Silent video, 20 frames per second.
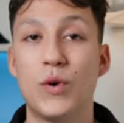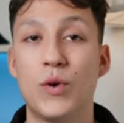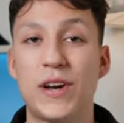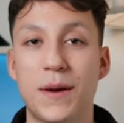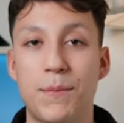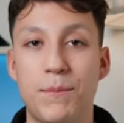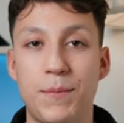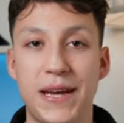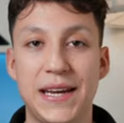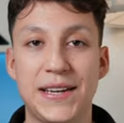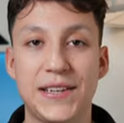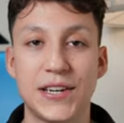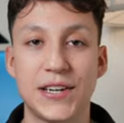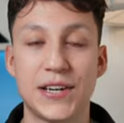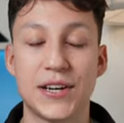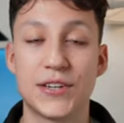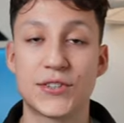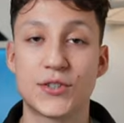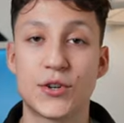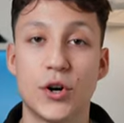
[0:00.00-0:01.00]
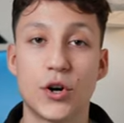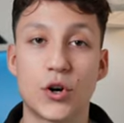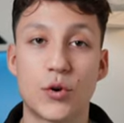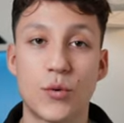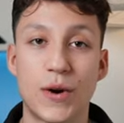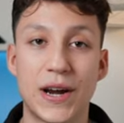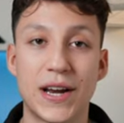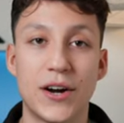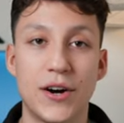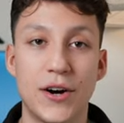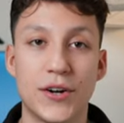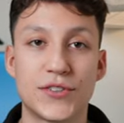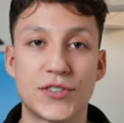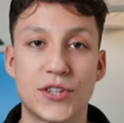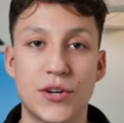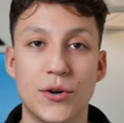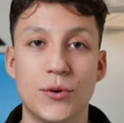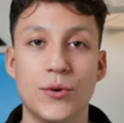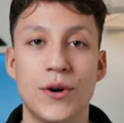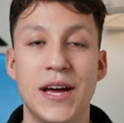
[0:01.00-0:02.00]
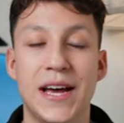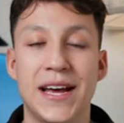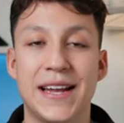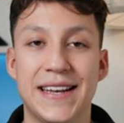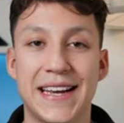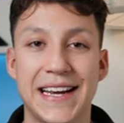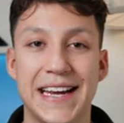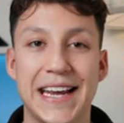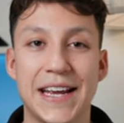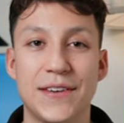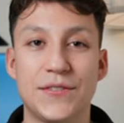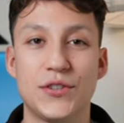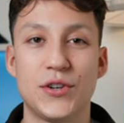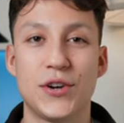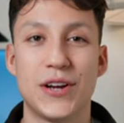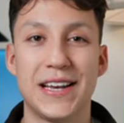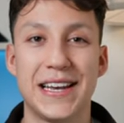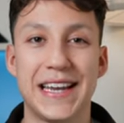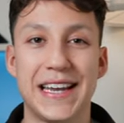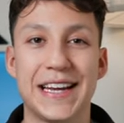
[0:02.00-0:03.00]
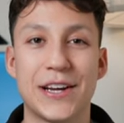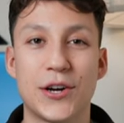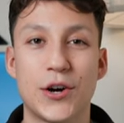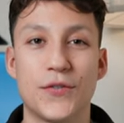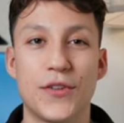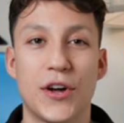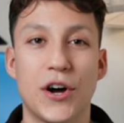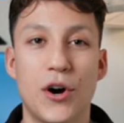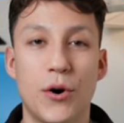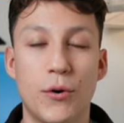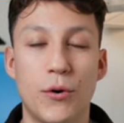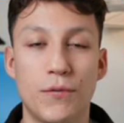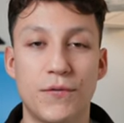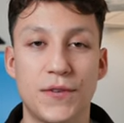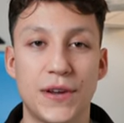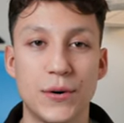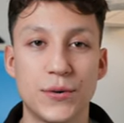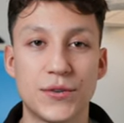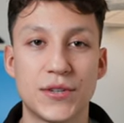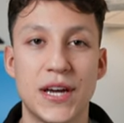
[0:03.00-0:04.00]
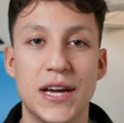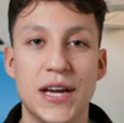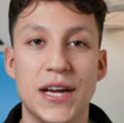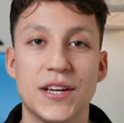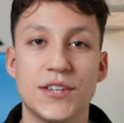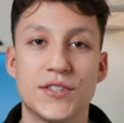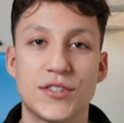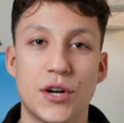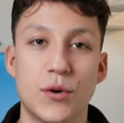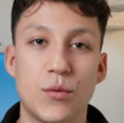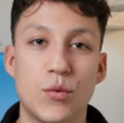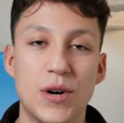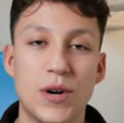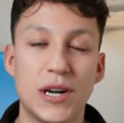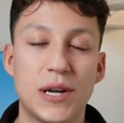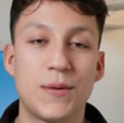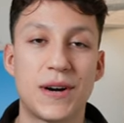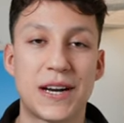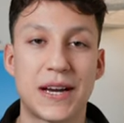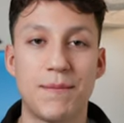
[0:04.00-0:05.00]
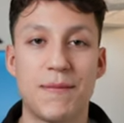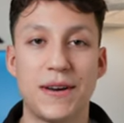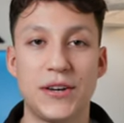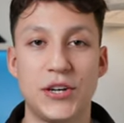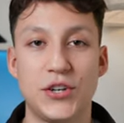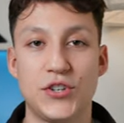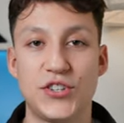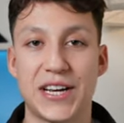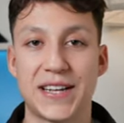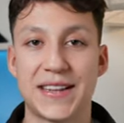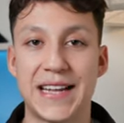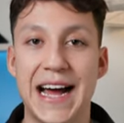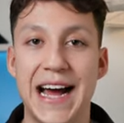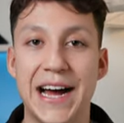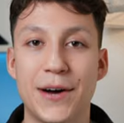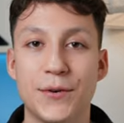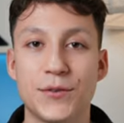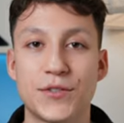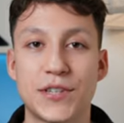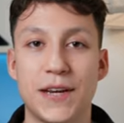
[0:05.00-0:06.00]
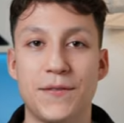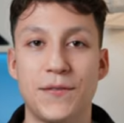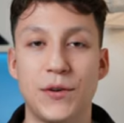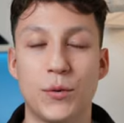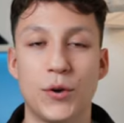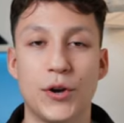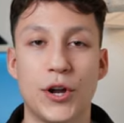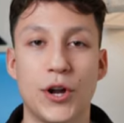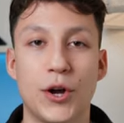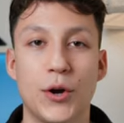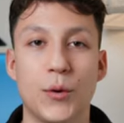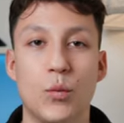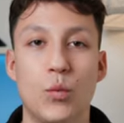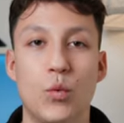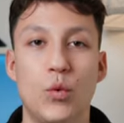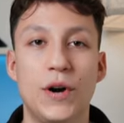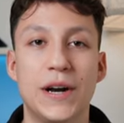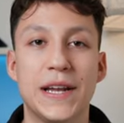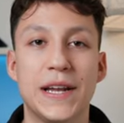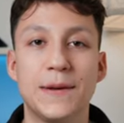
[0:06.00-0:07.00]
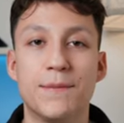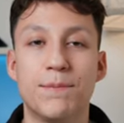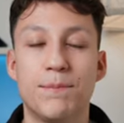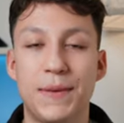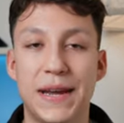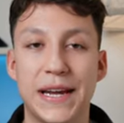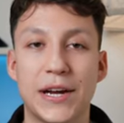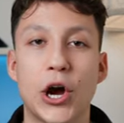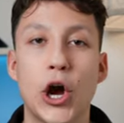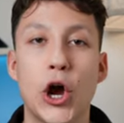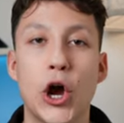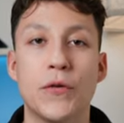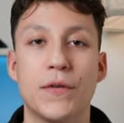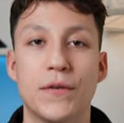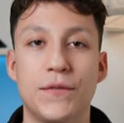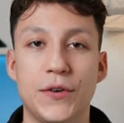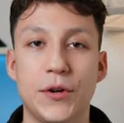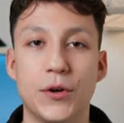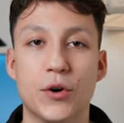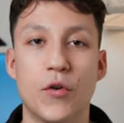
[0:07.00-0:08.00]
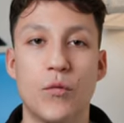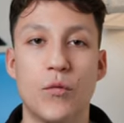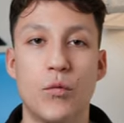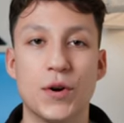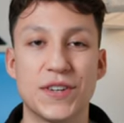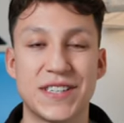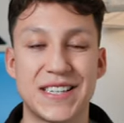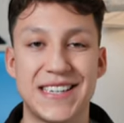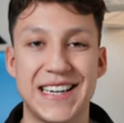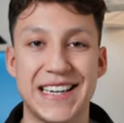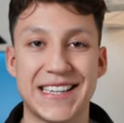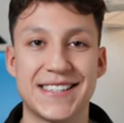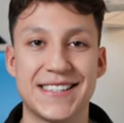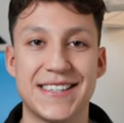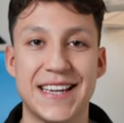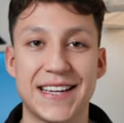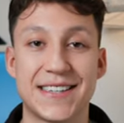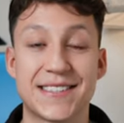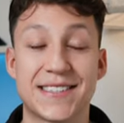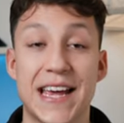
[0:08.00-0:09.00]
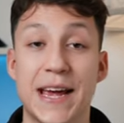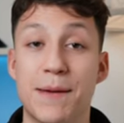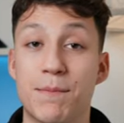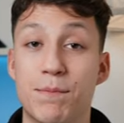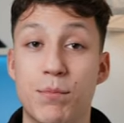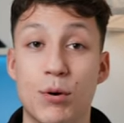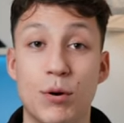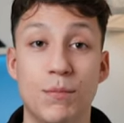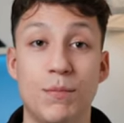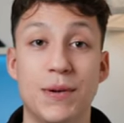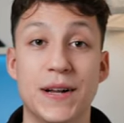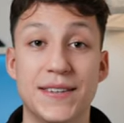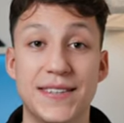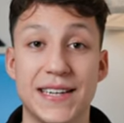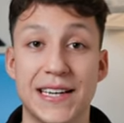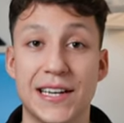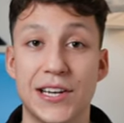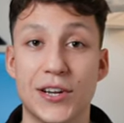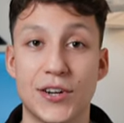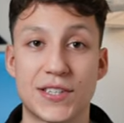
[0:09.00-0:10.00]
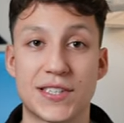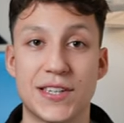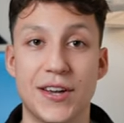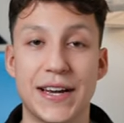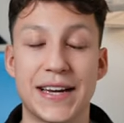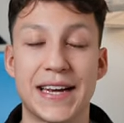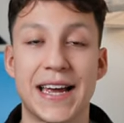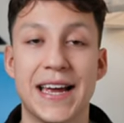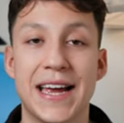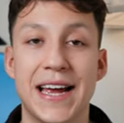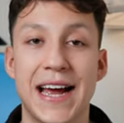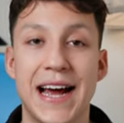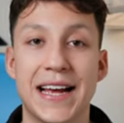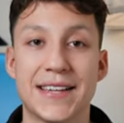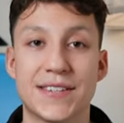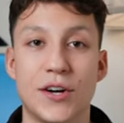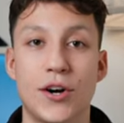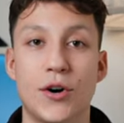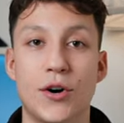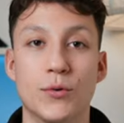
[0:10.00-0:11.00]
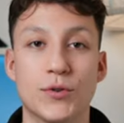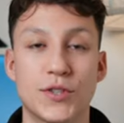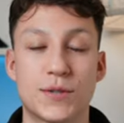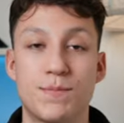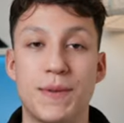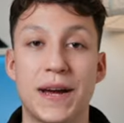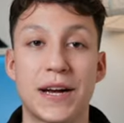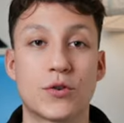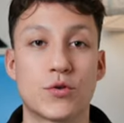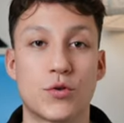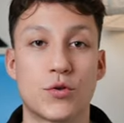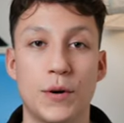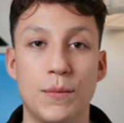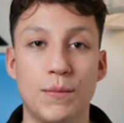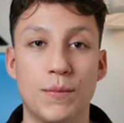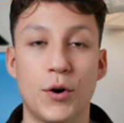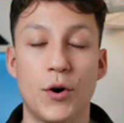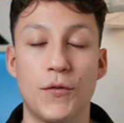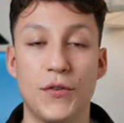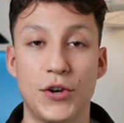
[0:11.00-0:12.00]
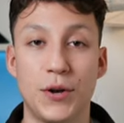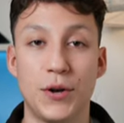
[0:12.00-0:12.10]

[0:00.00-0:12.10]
Wikipedia has got a great article that gives you a link of the whole field, so I really recommend you check that out if you want a really big overview of what statistics and probability looks like as a whole spectrum of the